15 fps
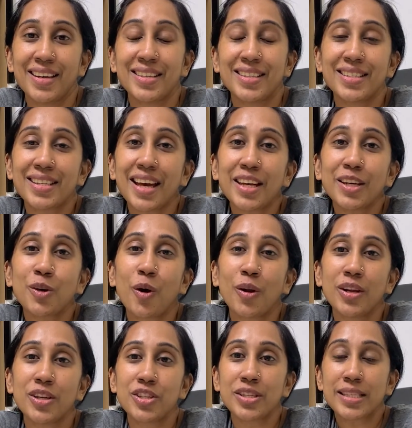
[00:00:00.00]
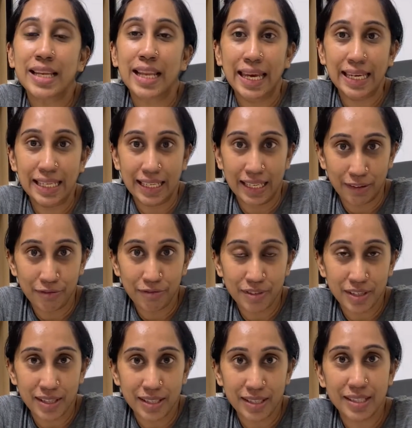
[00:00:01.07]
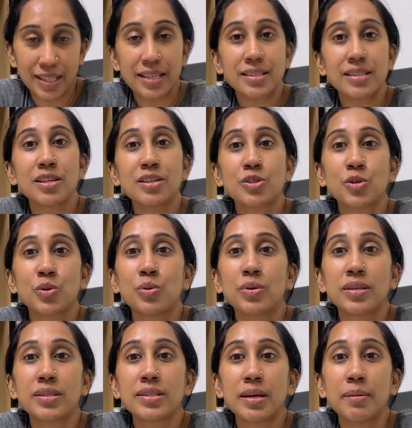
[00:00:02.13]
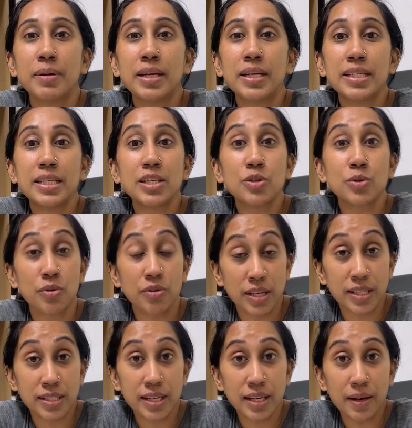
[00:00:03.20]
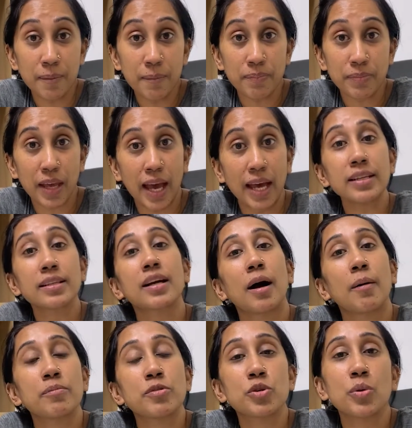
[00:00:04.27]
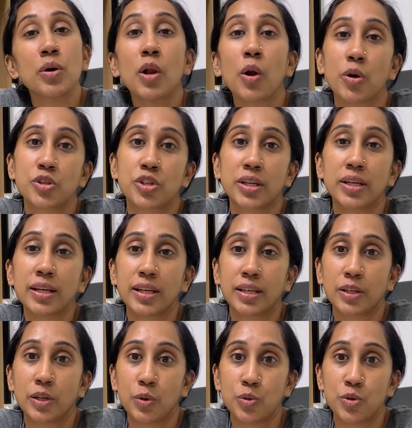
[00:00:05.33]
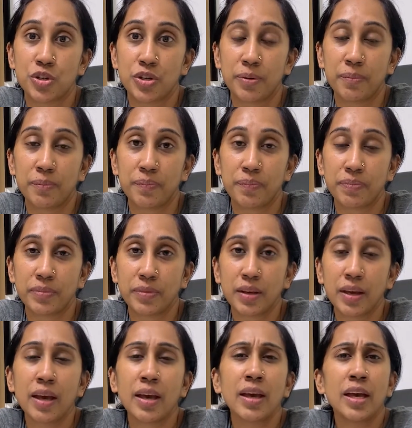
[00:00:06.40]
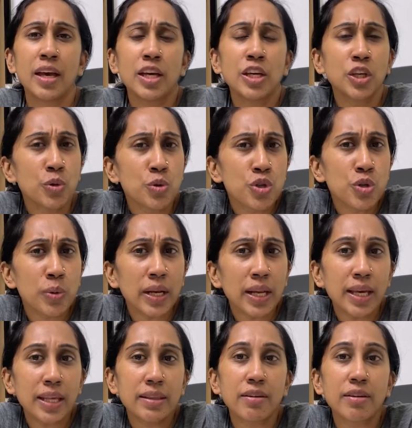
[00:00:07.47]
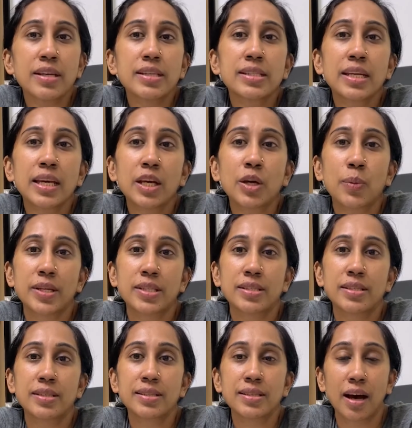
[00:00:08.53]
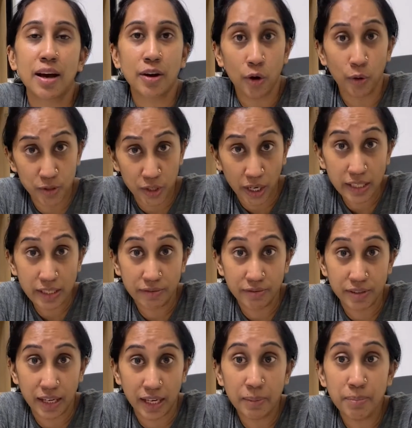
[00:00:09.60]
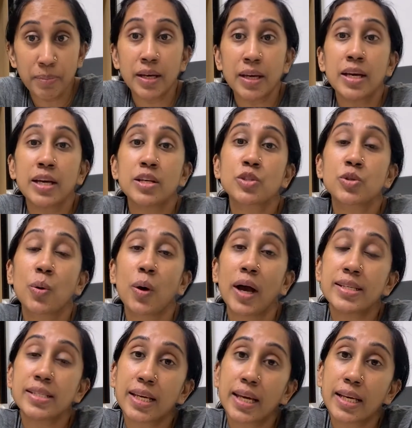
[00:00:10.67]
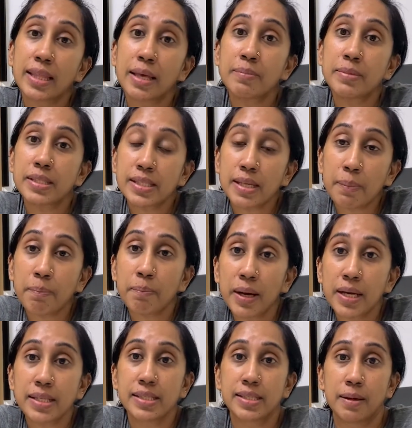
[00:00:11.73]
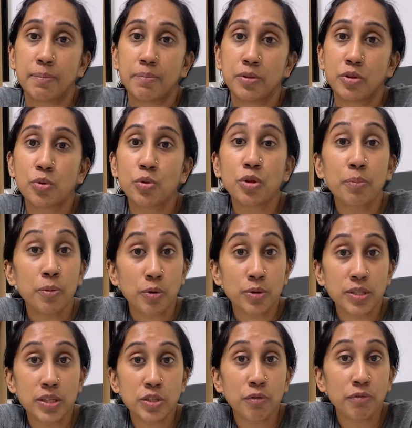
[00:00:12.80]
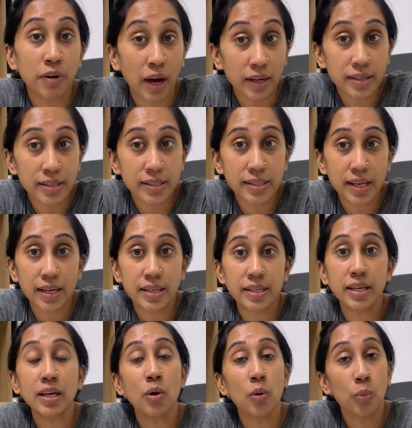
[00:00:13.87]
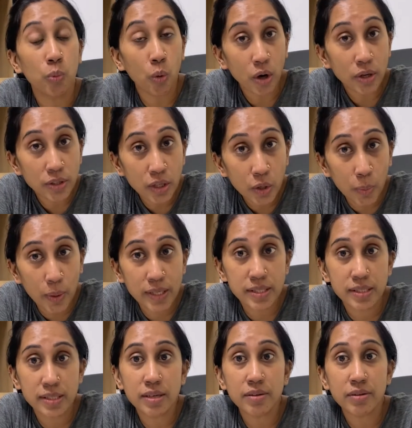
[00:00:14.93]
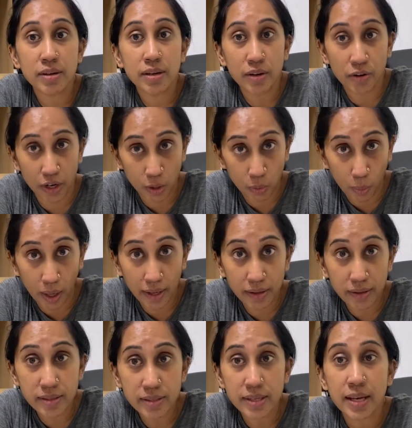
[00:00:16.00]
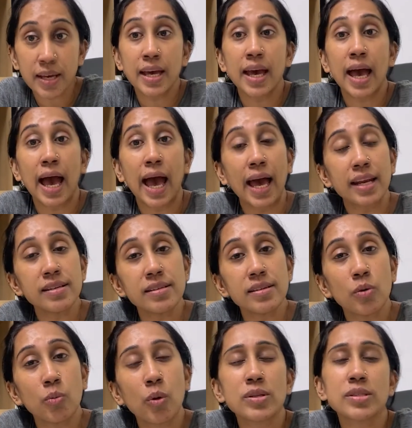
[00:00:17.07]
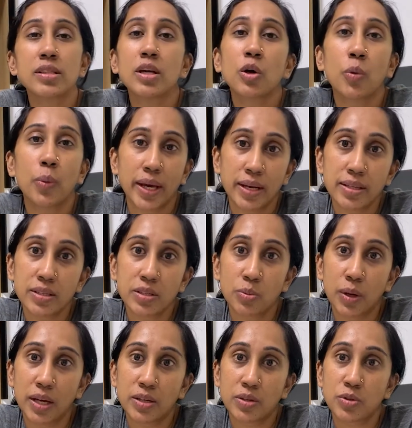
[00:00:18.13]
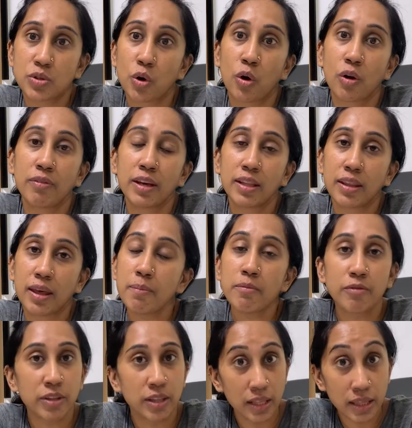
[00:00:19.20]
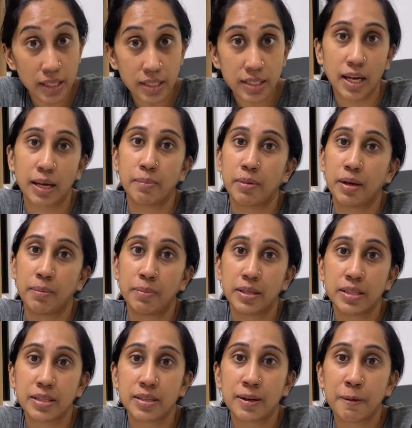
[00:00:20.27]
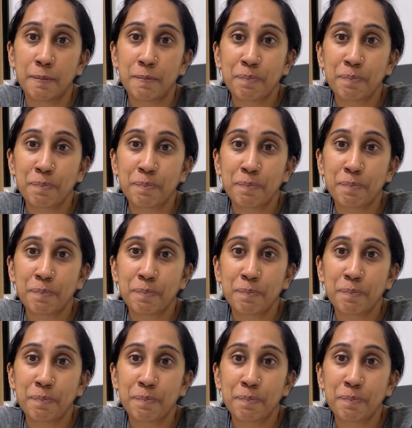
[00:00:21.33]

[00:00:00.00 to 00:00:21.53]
Design colleges like NIFT test the students' ability to reason and come to a logical conclusion. Usually the reasoning questions are objective type, so I take them step by step through the process of understanding what the question requires and what's the quickest way to solving them within the time limit.